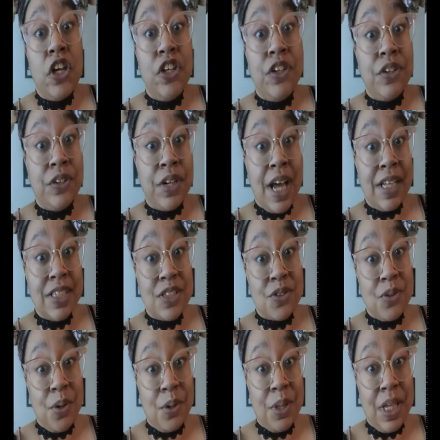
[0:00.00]
You're not
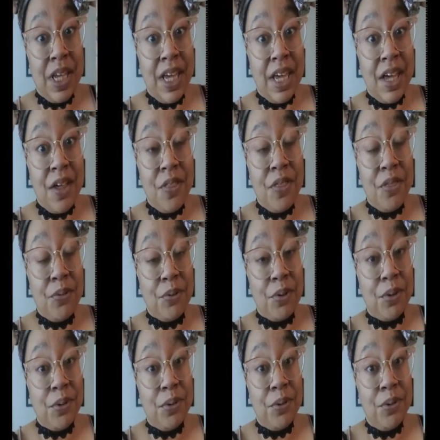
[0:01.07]
scrolling
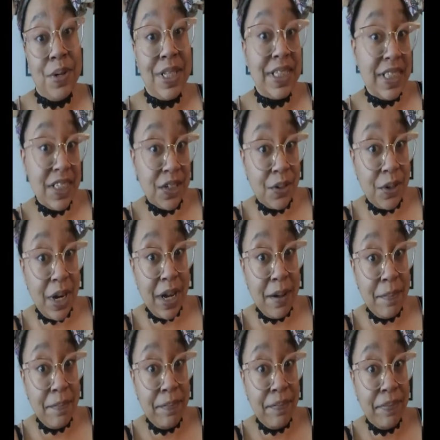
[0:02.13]
through
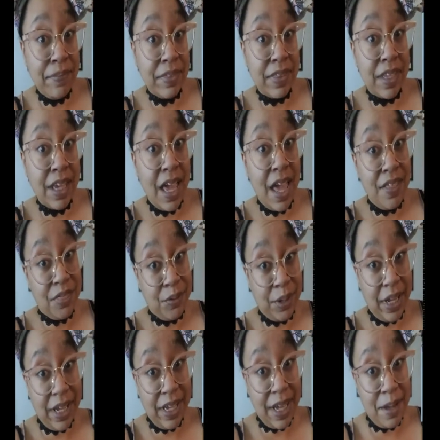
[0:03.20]
Instagram at
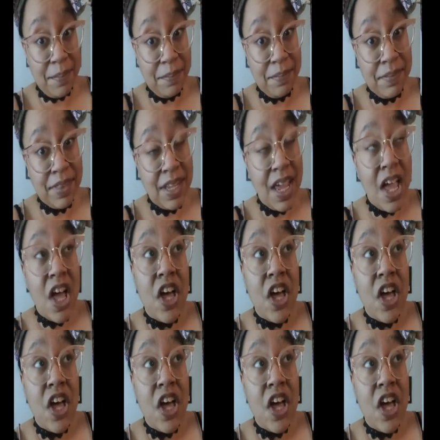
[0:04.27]
3 a.m.